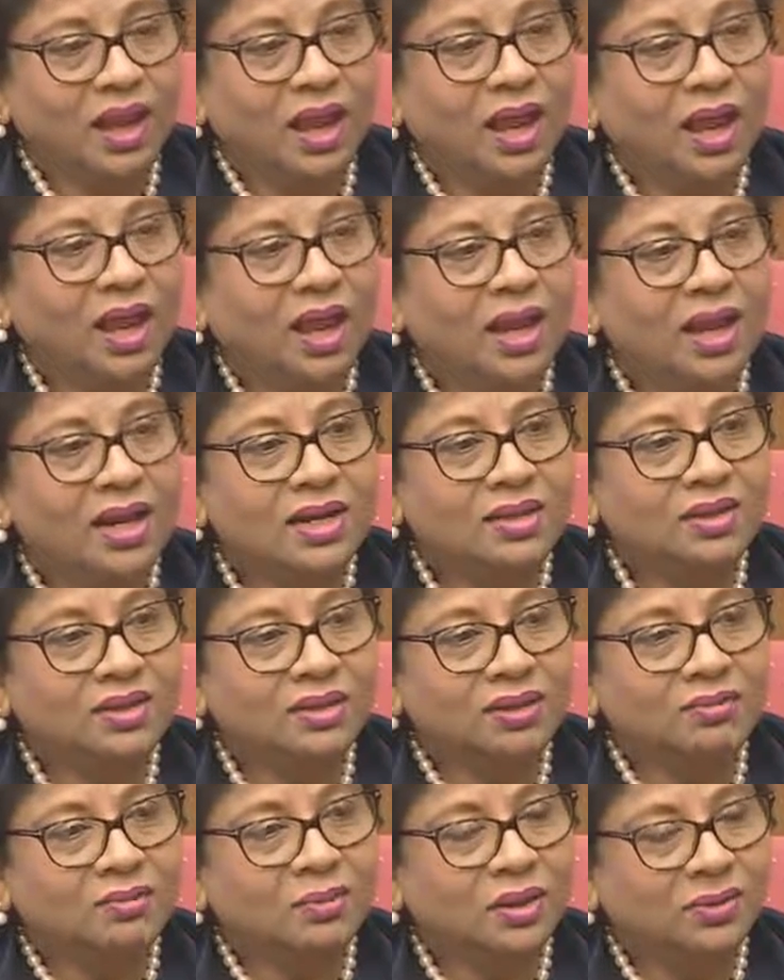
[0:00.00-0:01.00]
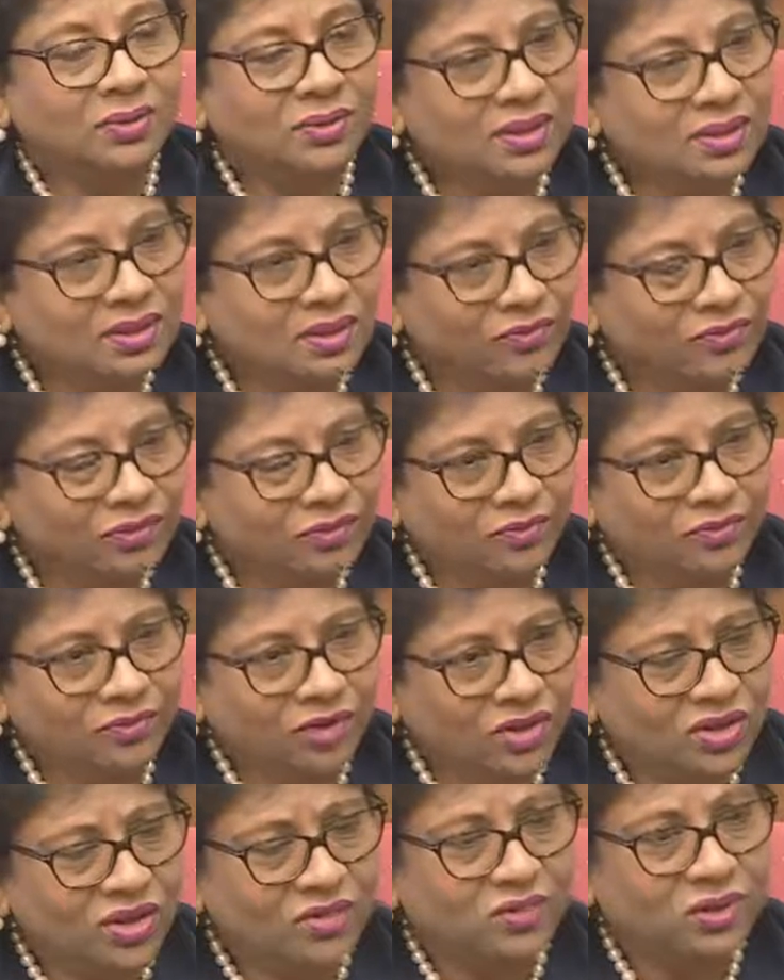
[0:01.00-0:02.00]
And because the
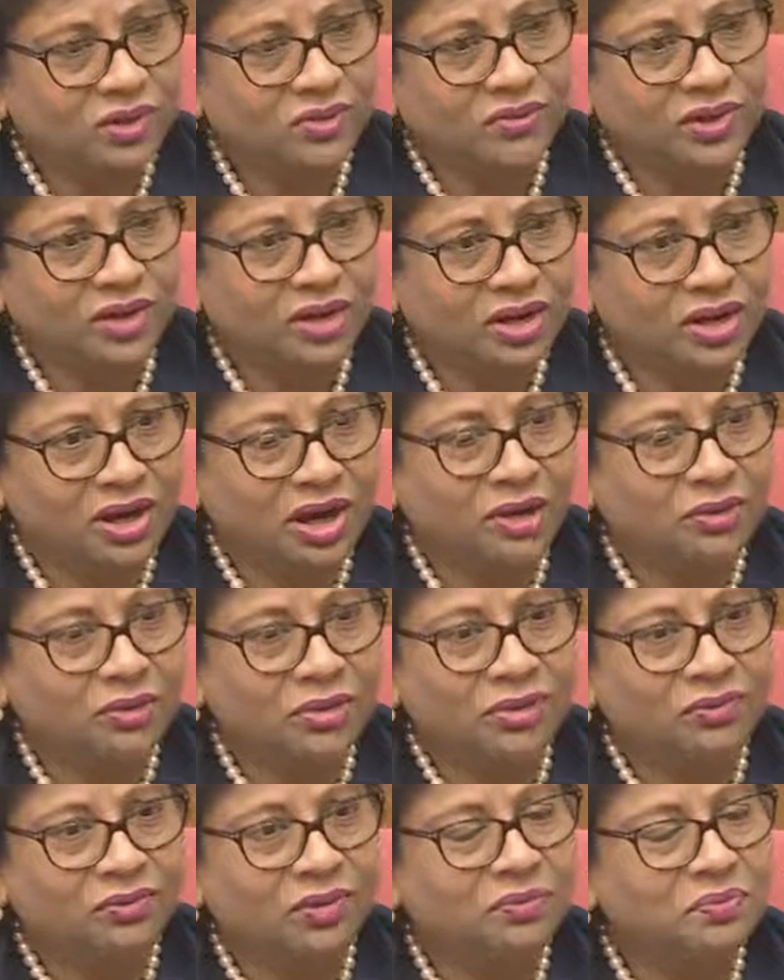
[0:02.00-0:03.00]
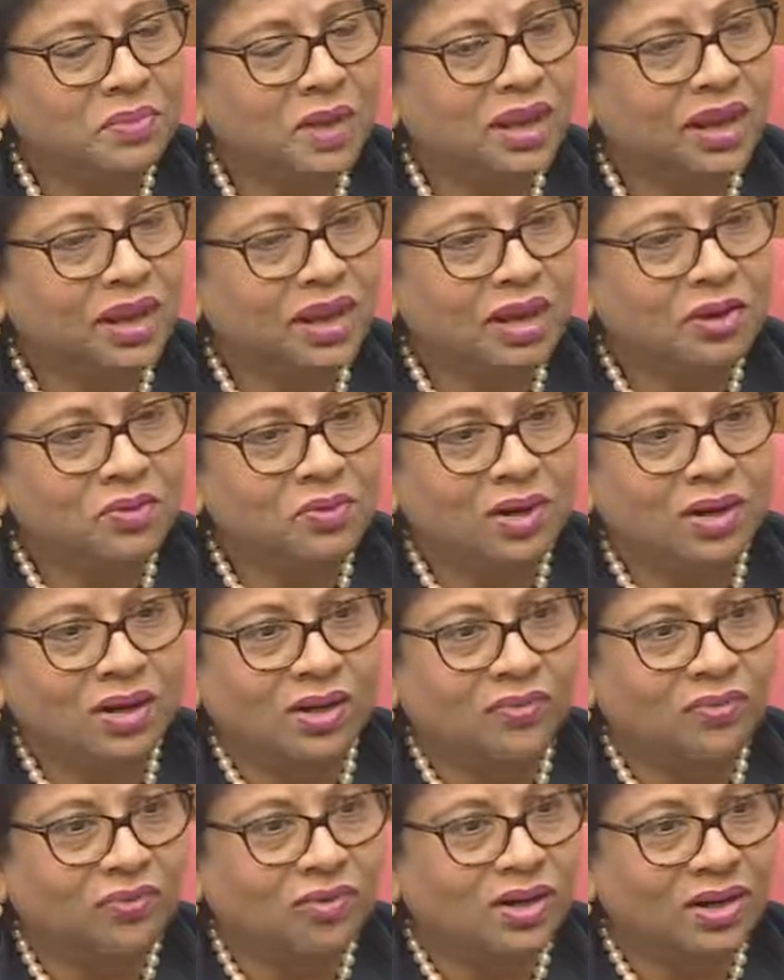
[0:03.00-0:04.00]
vision was very narrow, it was merely to earn
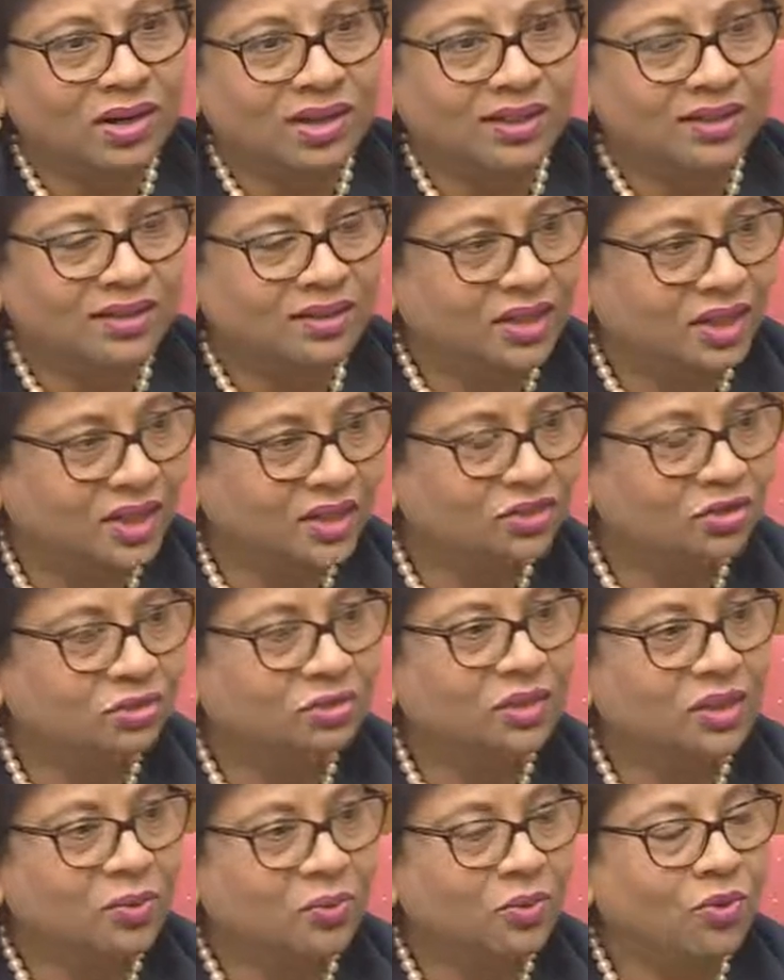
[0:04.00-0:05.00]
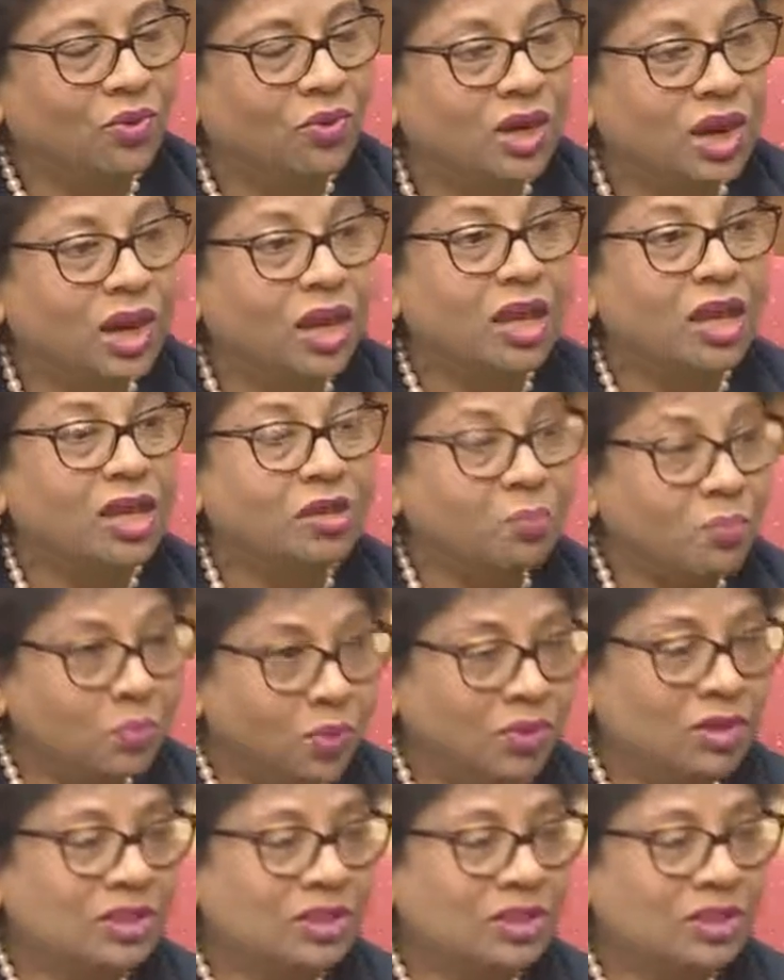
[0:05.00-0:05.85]
foreign exchange to support import